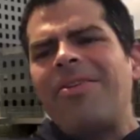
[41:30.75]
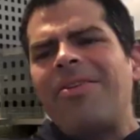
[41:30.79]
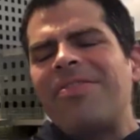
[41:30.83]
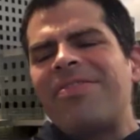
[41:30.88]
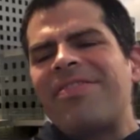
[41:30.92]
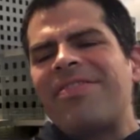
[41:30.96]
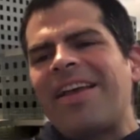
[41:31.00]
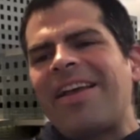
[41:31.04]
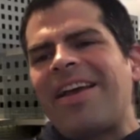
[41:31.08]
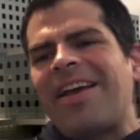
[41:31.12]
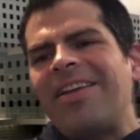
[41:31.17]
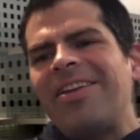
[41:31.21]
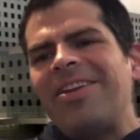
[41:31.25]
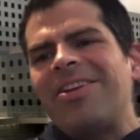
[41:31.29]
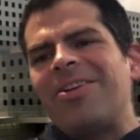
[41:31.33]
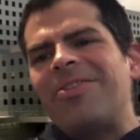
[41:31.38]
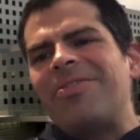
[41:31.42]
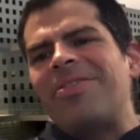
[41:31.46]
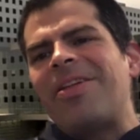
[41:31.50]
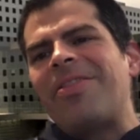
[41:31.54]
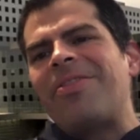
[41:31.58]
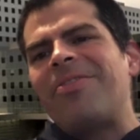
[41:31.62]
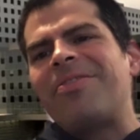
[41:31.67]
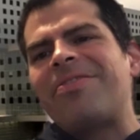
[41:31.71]
there's like, you
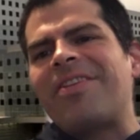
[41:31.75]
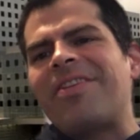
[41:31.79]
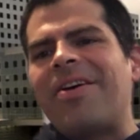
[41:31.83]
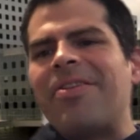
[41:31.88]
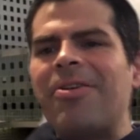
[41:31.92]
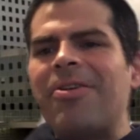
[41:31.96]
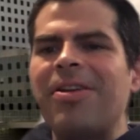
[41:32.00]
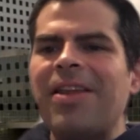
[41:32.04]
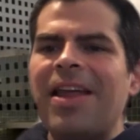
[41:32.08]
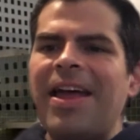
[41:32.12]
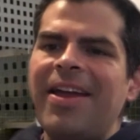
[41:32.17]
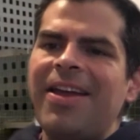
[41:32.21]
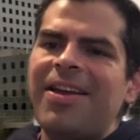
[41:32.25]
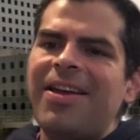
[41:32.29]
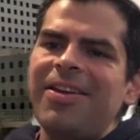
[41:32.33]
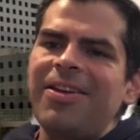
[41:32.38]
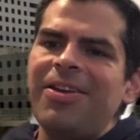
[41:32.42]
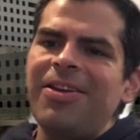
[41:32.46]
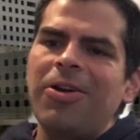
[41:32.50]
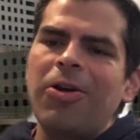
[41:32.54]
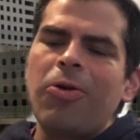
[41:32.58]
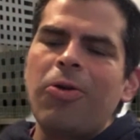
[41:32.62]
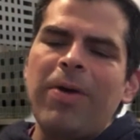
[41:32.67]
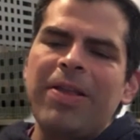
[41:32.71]
know, then there's other like,
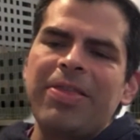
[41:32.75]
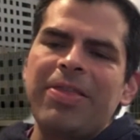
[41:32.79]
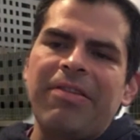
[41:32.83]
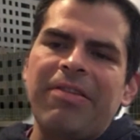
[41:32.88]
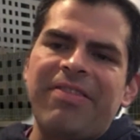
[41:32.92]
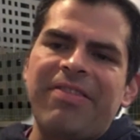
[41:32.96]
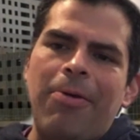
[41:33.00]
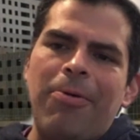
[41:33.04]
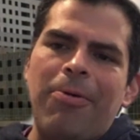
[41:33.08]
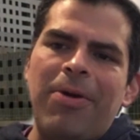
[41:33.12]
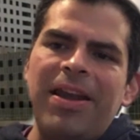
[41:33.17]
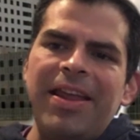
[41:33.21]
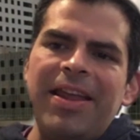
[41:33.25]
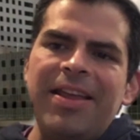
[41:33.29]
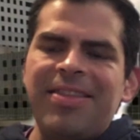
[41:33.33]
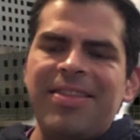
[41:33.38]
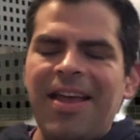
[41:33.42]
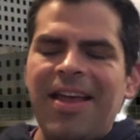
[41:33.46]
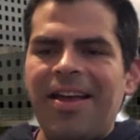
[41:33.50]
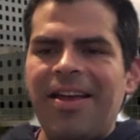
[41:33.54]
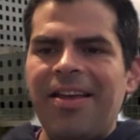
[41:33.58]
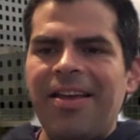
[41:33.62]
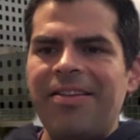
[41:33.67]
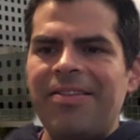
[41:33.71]
you know, cuentos de
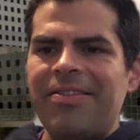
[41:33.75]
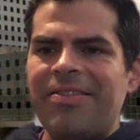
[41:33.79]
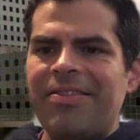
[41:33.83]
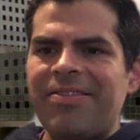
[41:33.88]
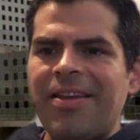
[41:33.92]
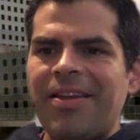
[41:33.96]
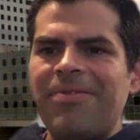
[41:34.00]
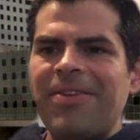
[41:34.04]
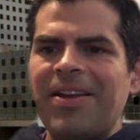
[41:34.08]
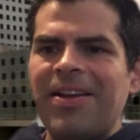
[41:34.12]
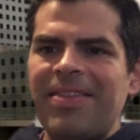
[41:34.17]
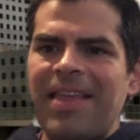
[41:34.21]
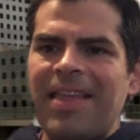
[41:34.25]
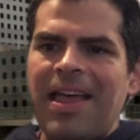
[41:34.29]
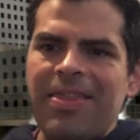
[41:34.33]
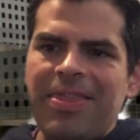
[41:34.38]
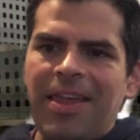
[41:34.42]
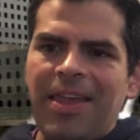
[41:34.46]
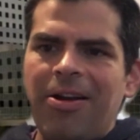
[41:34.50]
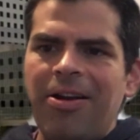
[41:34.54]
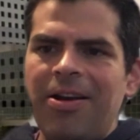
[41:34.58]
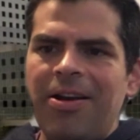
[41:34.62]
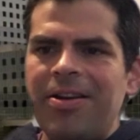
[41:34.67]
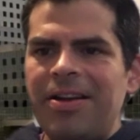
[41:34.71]
abuelita and stuff like
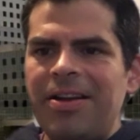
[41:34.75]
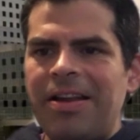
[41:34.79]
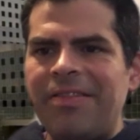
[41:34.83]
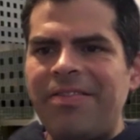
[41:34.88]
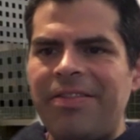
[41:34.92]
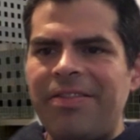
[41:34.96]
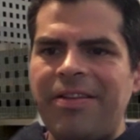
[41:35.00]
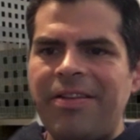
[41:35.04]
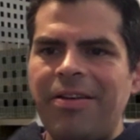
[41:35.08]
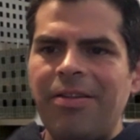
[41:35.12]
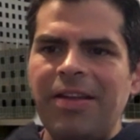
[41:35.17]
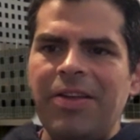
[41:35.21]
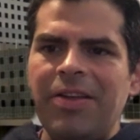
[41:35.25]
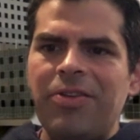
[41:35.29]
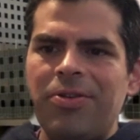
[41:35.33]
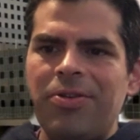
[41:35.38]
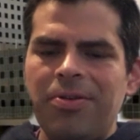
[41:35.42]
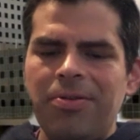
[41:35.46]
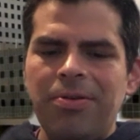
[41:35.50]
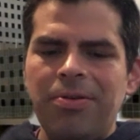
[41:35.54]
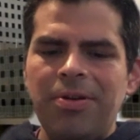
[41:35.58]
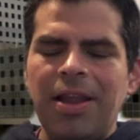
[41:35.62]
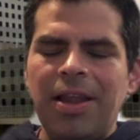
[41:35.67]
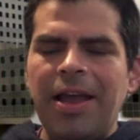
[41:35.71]
that aren't necessarily
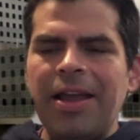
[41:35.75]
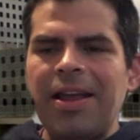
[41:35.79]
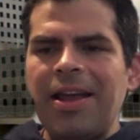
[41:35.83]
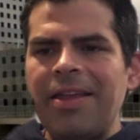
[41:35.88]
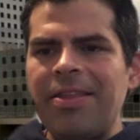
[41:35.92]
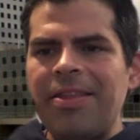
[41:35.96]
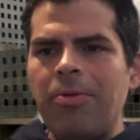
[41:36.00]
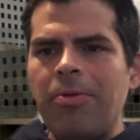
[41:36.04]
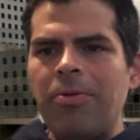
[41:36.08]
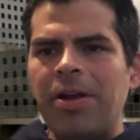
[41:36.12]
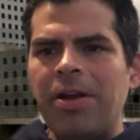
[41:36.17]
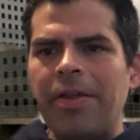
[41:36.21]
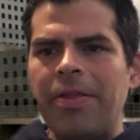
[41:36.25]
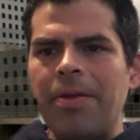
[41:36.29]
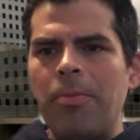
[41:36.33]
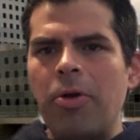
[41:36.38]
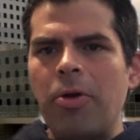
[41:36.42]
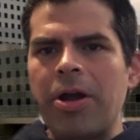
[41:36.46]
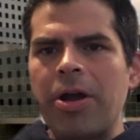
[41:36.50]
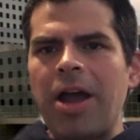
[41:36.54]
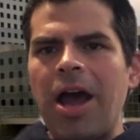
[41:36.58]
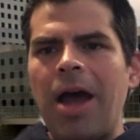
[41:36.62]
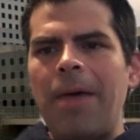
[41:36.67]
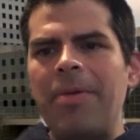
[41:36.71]
true. Like I think one of the
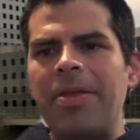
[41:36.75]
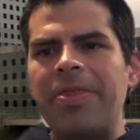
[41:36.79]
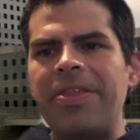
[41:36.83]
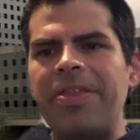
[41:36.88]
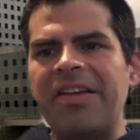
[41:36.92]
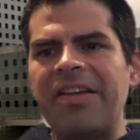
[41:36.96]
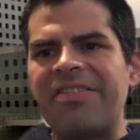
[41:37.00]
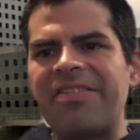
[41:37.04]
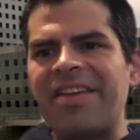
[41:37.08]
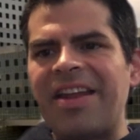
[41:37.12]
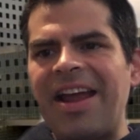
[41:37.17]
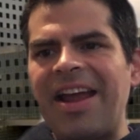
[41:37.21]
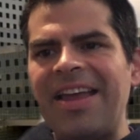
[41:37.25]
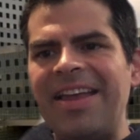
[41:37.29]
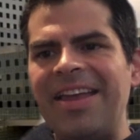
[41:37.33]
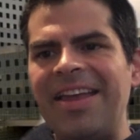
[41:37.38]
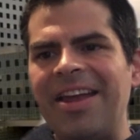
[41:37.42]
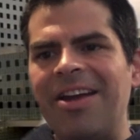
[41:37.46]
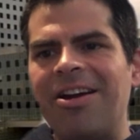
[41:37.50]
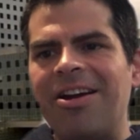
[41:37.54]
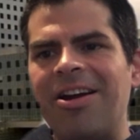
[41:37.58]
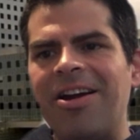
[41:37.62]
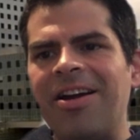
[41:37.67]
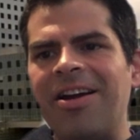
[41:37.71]
more common things that I
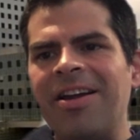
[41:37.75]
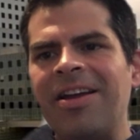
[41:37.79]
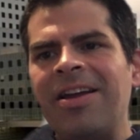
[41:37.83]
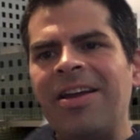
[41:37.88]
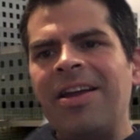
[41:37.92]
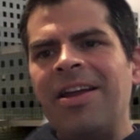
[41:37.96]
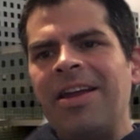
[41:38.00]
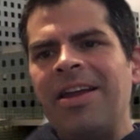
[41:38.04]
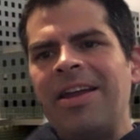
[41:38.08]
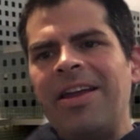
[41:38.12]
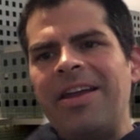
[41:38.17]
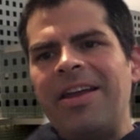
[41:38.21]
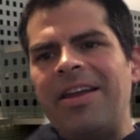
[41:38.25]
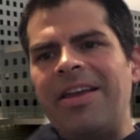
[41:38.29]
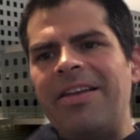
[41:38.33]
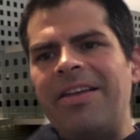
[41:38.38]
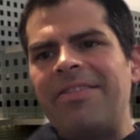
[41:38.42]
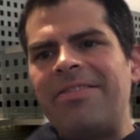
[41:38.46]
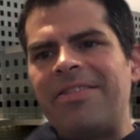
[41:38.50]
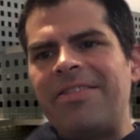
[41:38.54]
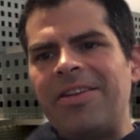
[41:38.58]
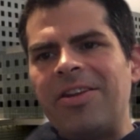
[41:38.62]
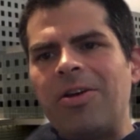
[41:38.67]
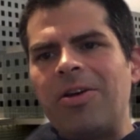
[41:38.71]
hear
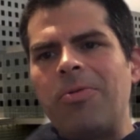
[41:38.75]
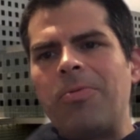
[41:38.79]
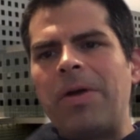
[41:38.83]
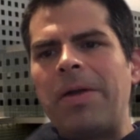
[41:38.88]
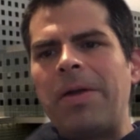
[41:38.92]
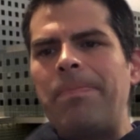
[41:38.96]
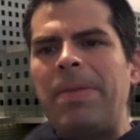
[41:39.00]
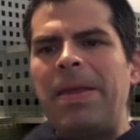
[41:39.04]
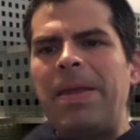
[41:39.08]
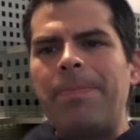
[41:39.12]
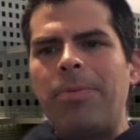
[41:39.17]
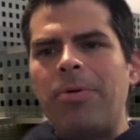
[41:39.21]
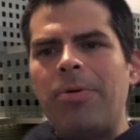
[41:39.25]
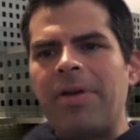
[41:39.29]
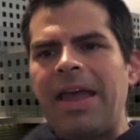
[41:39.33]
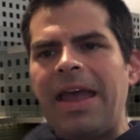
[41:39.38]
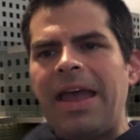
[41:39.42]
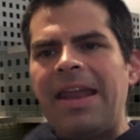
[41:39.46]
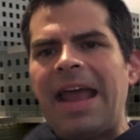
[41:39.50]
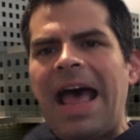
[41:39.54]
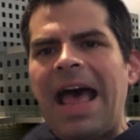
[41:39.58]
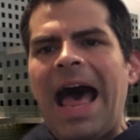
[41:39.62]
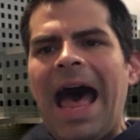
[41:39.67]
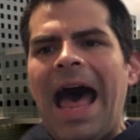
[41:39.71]
is, you know, when people
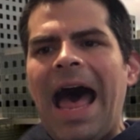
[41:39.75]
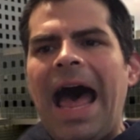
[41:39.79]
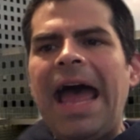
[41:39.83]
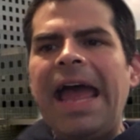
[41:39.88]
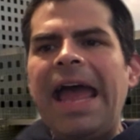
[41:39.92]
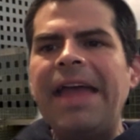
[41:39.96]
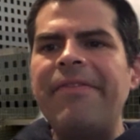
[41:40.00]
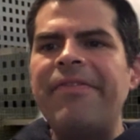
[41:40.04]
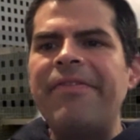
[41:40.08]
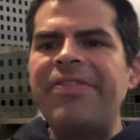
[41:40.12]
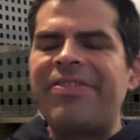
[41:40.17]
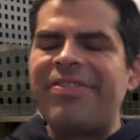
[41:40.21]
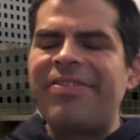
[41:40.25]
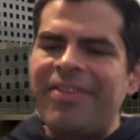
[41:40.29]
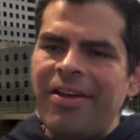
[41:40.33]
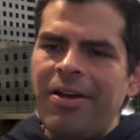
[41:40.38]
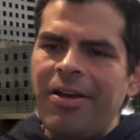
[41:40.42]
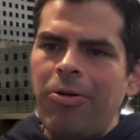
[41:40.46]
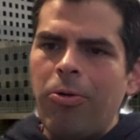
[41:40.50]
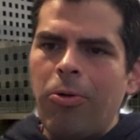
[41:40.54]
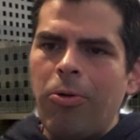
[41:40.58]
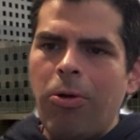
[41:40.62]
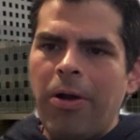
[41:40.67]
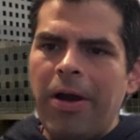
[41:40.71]
get hives
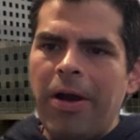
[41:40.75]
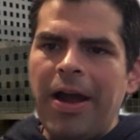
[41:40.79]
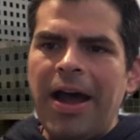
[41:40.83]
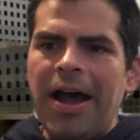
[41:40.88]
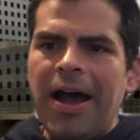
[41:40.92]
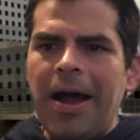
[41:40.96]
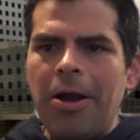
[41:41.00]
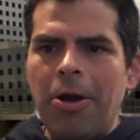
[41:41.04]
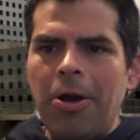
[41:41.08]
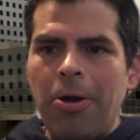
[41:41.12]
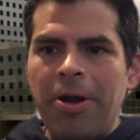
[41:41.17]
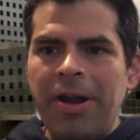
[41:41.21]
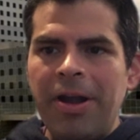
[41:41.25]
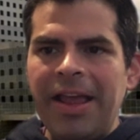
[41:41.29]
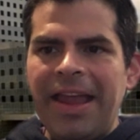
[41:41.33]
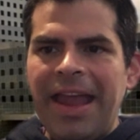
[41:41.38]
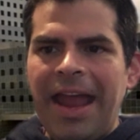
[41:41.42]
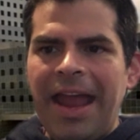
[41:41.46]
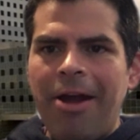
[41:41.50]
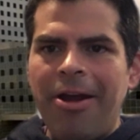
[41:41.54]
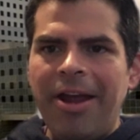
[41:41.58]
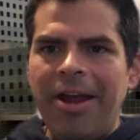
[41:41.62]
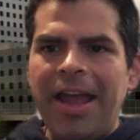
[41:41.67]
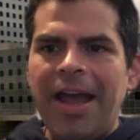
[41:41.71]
or
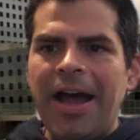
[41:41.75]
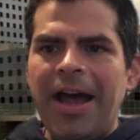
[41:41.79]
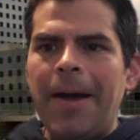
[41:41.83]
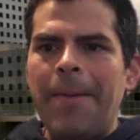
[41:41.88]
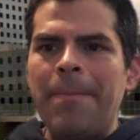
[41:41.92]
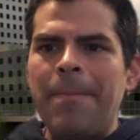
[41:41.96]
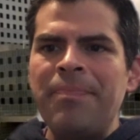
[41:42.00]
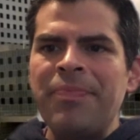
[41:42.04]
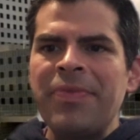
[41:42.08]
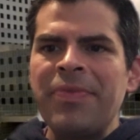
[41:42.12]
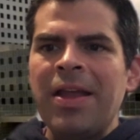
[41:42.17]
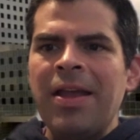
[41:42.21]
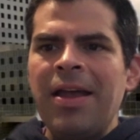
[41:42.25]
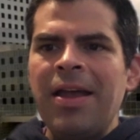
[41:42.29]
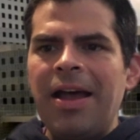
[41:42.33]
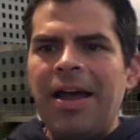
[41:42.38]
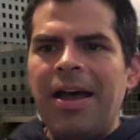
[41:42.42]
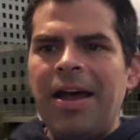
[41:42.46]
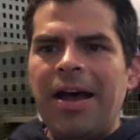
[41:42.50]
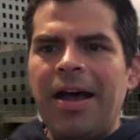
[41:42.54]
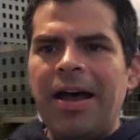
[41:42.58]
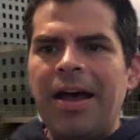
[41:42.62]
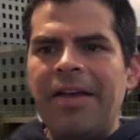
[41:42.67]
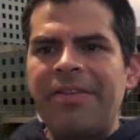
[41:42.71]
urticaria,
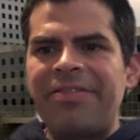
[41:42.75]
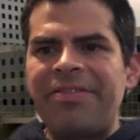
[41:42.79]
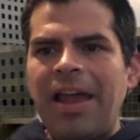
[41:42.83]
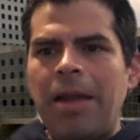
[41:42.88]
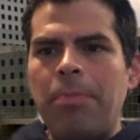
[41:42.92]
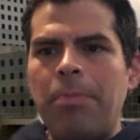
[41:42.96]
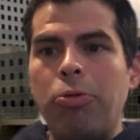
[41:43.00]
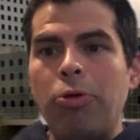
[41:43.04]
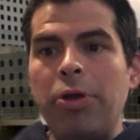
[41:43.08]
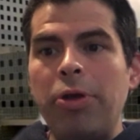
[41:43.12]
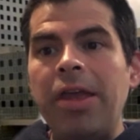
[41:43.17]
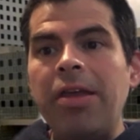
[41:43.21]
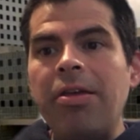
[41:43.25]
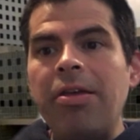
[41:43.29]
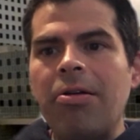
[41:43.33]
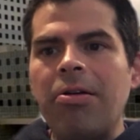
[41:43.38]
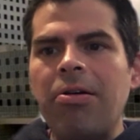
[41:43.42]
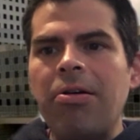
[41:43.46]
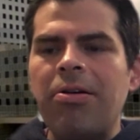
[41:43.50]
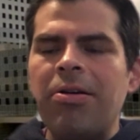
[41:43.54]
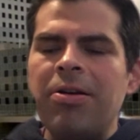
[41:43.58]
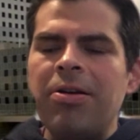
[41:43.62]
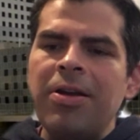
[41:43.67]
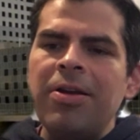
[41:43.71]

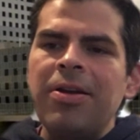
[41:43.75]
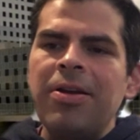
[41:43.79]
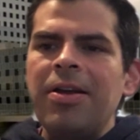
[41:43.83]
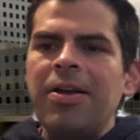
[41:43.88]
salpullido.